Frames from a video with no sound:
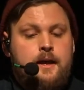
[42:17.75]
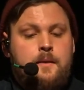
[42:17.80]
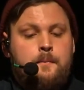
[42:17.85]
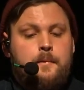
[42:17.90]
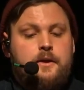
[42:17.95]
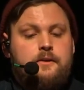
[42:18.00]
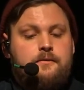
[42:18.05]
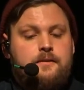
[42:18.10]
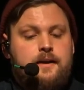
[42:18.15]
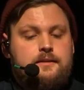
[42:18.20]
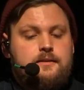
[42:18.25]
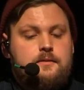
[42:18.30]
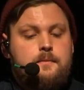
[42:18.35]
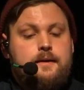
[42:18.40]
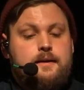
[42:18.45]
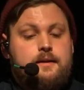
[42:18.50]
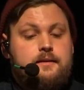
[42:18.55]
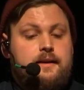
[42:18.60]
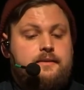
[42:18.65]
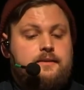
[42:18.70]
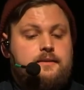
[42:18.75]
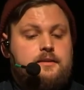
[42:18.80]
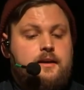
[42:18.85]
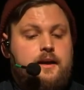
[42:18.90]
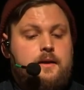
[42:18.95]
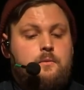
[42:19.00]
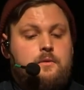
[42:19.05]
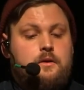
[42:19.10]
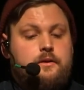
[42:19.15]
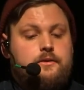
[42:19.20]
But the fact of the matter at the
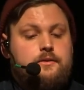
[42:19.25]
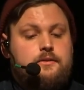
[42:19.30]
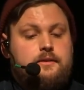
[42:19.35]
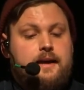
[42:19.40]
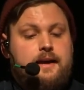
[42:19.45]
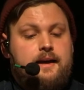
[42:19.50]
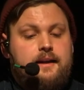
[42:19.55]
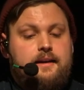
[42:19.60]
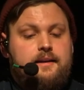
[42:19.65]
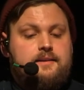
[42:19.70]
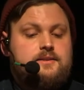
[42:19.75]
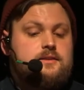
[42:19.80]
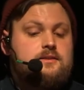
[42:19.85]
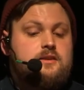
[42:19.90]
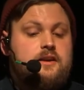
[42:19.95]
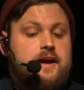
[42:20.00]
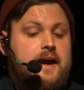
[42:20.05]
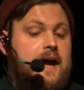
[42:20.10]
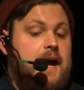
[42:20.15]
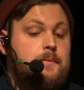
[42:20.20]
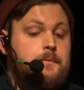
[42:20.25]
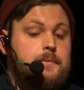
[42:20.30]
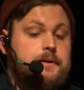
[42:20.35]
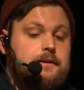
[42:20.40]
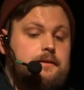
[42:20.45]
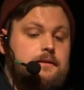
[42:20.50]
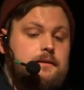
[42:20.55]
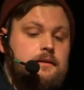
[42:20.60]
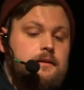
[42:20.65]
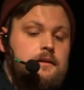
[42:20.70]
time was that it just kind of
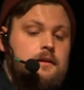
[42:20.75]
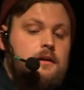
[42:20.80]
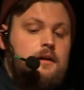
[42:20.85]
happened.